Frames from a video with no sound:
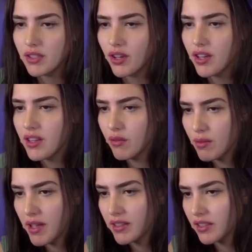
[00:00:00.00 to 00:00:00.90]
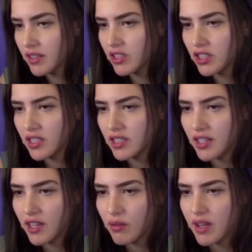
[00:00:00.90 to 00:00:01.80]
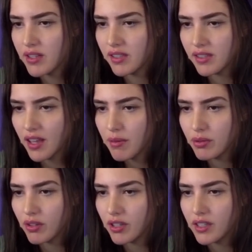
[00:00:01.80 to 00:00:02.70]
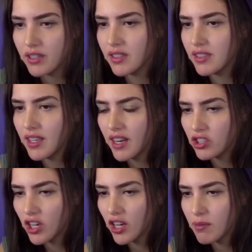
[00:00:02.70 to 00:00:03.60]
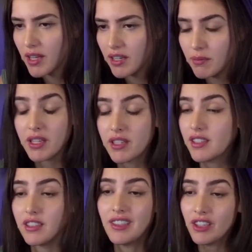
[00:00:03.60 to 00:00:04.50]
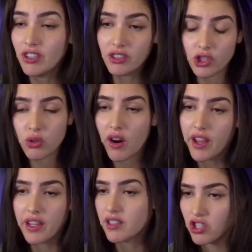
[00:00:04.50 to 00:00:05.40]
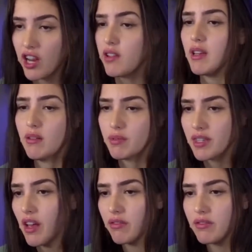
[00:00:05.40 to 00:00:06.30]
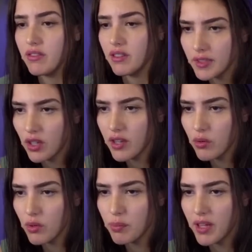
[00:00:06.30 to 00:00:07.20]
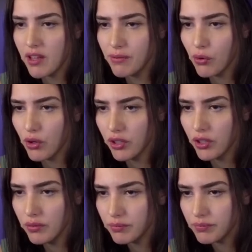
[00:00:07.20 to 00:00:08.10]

So I think we basically just need to take away his escape square because he's getting checkmated because he's literally trying to checkmate himself. So I think we play e4.